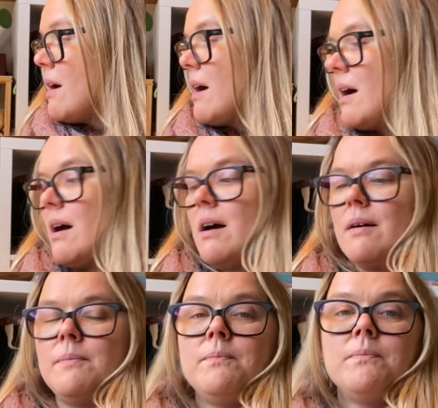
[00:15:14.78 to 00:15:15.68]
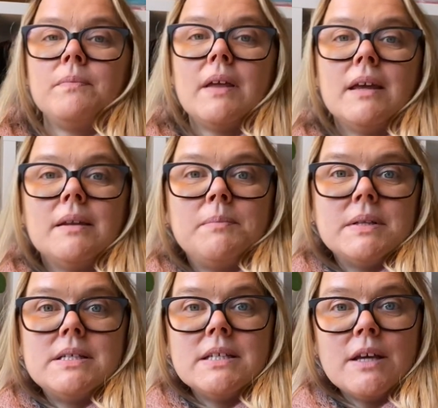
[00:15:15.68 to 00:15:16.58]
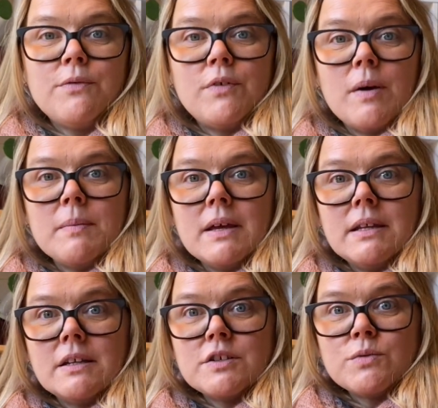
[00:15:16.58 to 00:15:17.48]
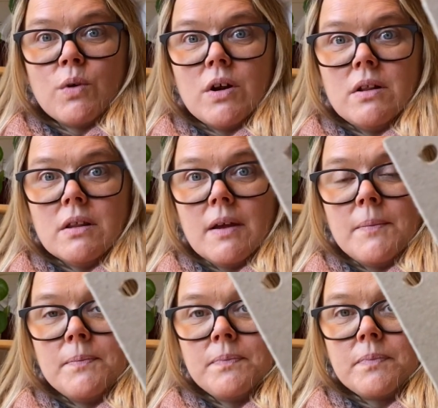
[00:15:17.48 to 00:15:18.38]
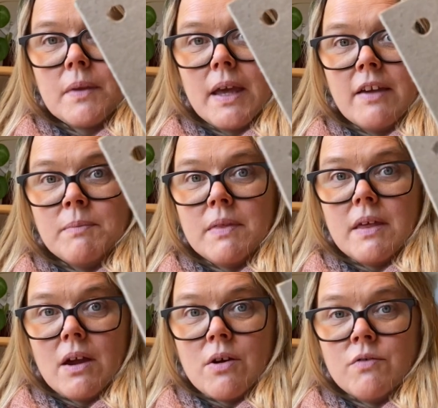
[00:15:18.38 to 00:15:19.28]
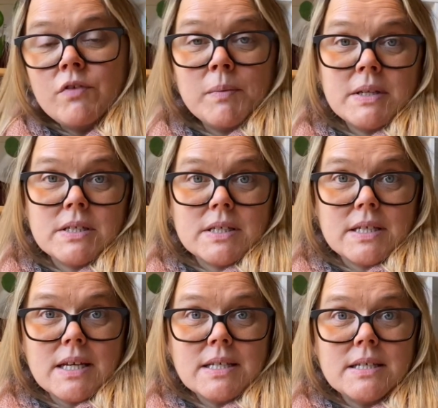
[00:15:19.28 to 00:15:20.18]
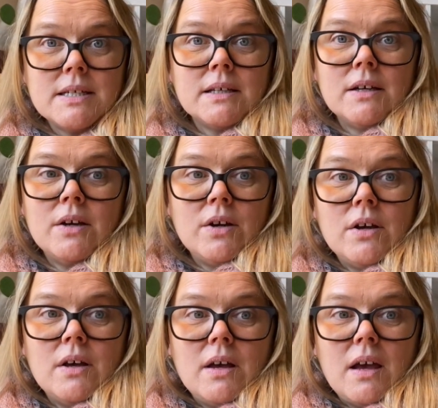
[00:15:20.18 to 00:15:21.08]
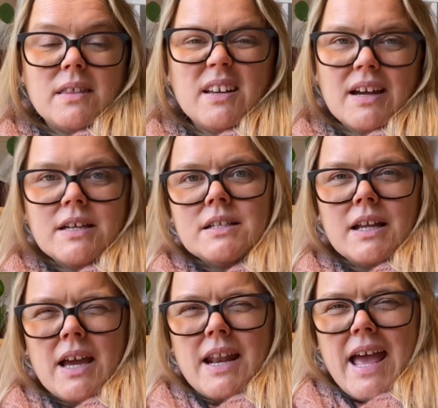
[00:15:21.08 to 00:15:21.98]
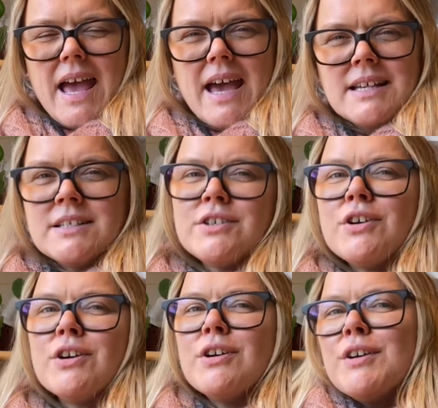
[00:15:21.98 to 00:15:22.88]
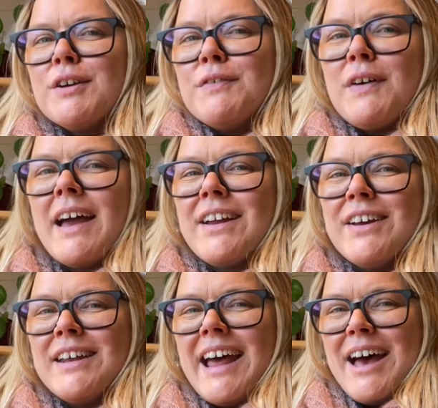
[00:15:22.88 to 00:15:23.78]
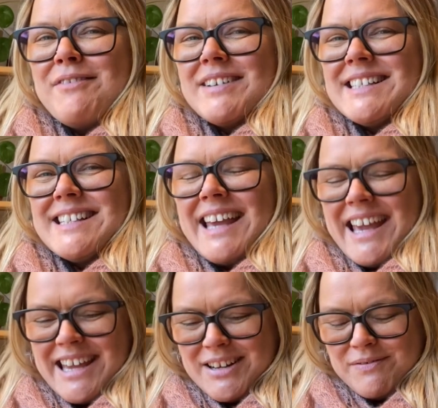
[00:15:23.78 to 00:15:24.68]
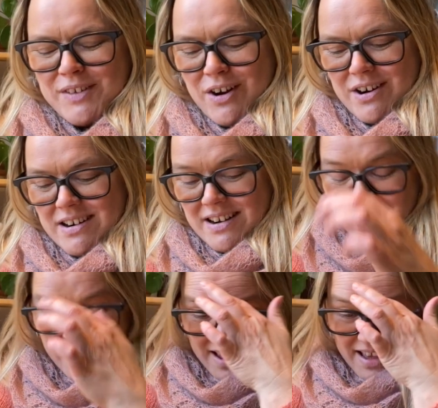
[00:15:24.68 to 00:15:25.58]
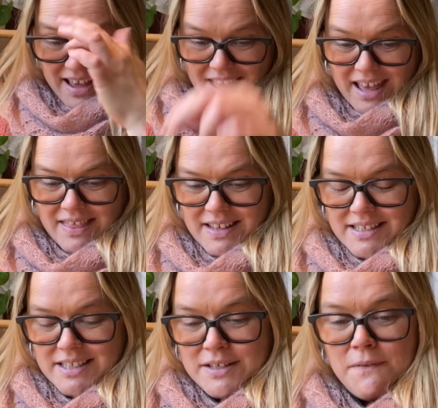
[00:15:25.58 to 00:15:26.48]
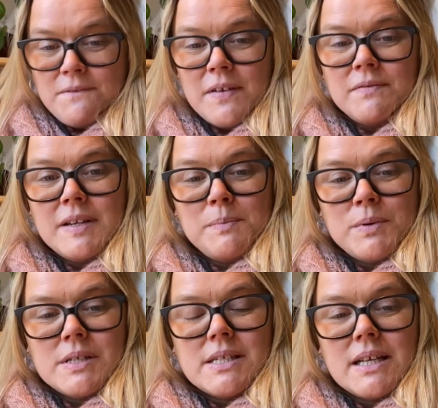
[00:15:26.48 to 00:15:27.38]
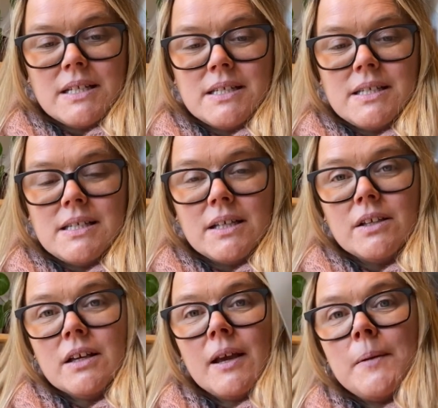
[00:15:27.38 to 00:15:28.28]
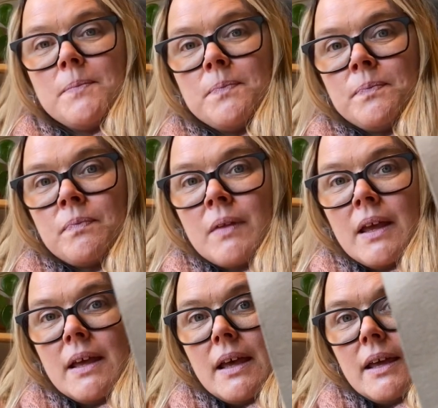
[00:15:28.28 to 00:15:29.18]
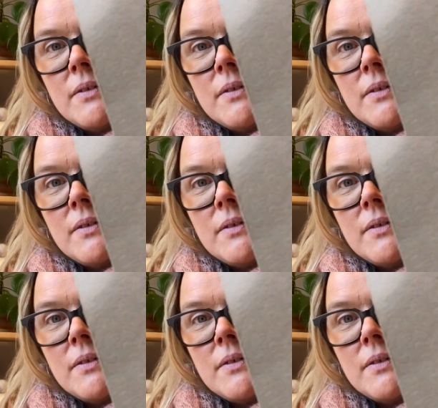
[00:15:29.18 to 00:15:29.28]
And Bettina from A Knitter's World gave me the yarn for me to test. I think I actually kind of asked her if I could have a skein of yarn. And this is 50% silk and